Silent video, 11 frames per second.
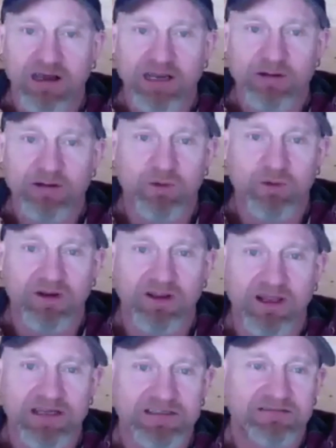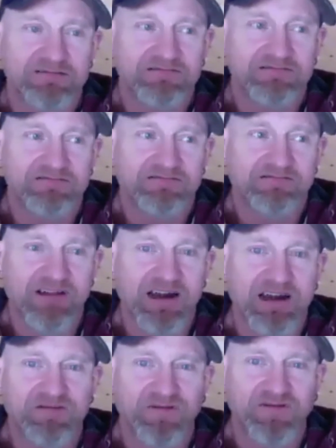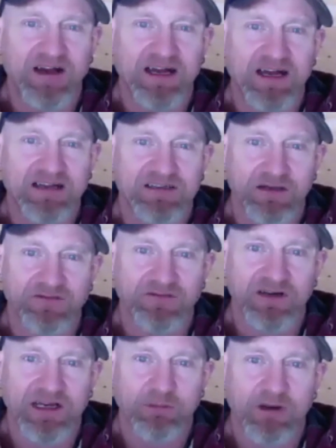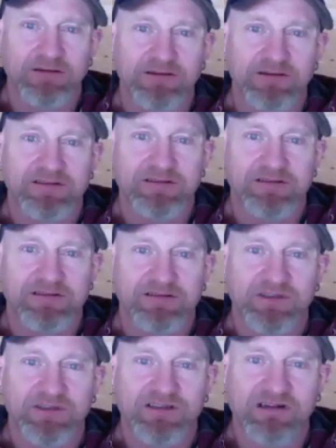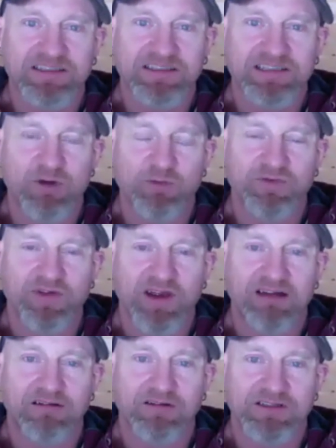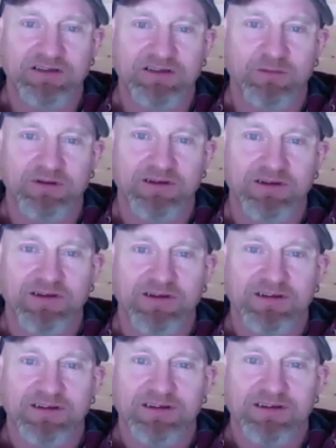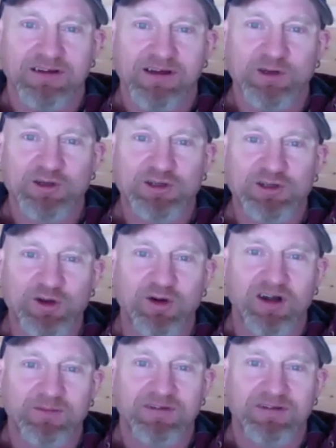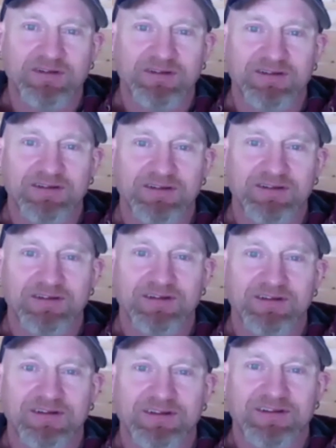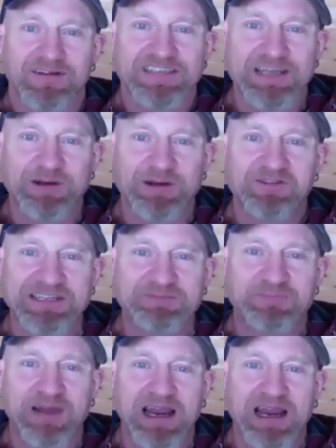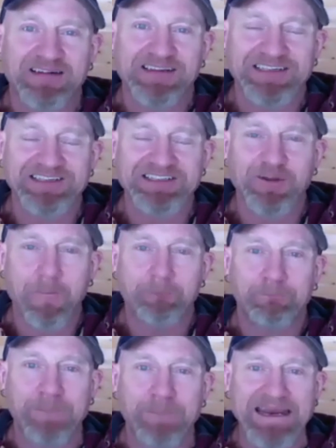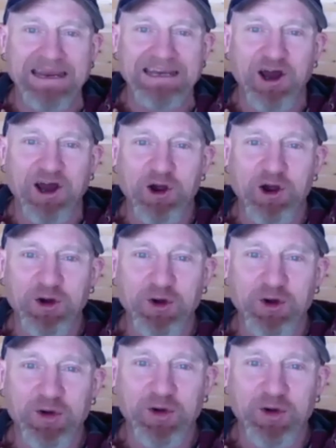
he was one of these really fat, slovenly blokes with a greasy mop of hair on top. And you saw him still living with his parents. And you just thought, pedo,